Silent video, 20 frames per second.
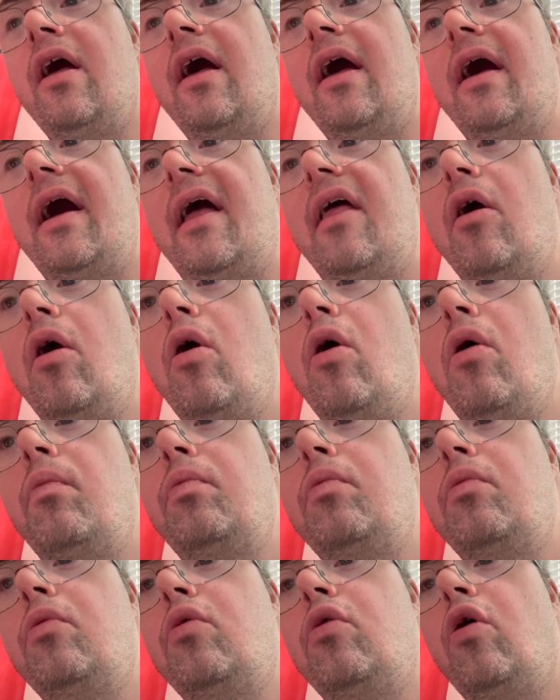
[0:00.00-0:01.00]
and
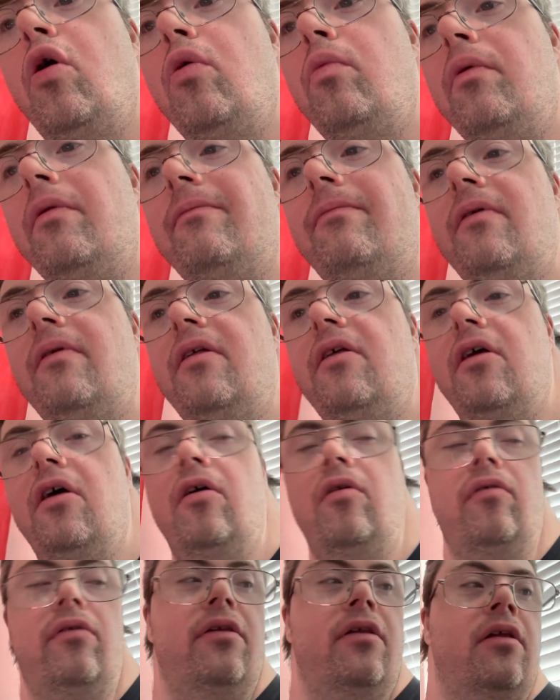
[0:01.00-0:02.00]
upcoming
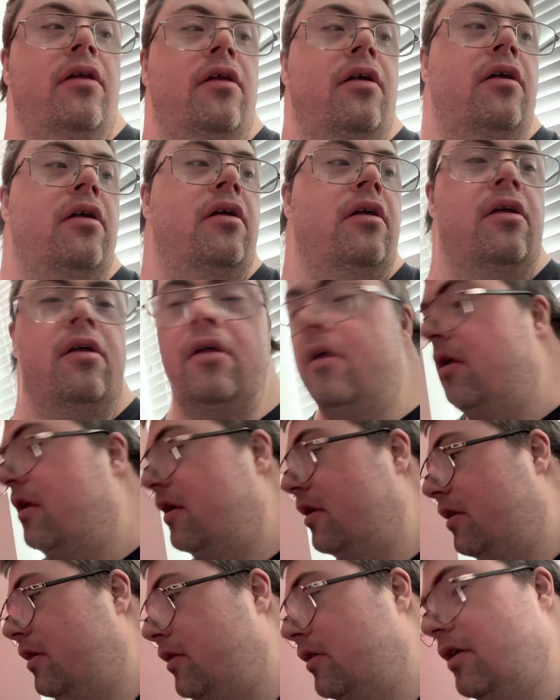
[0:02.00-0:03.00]
videos.
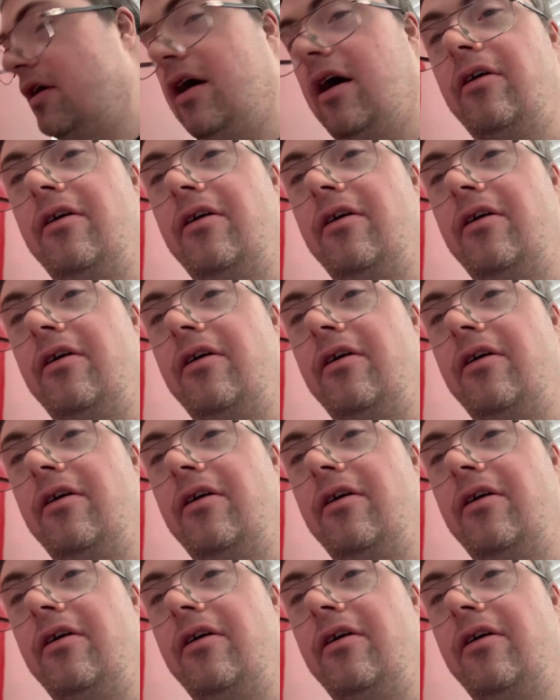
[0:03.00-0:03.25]
Yeah.